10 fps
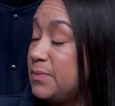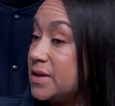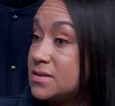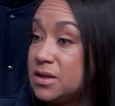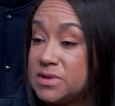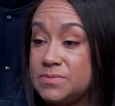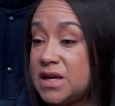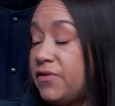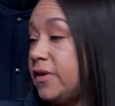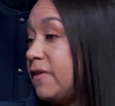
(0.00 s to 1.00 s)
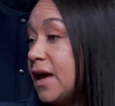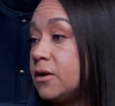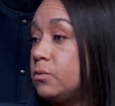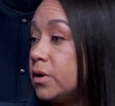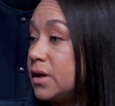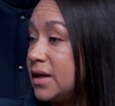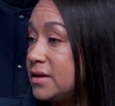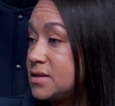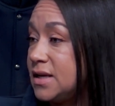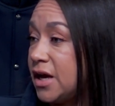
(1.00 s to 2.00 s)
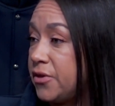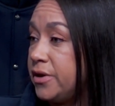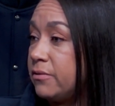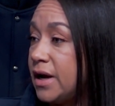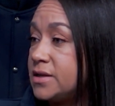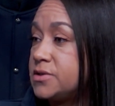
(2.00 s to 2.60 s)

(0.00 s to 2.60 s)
because sometimes I feel like that can work against an athlete, right?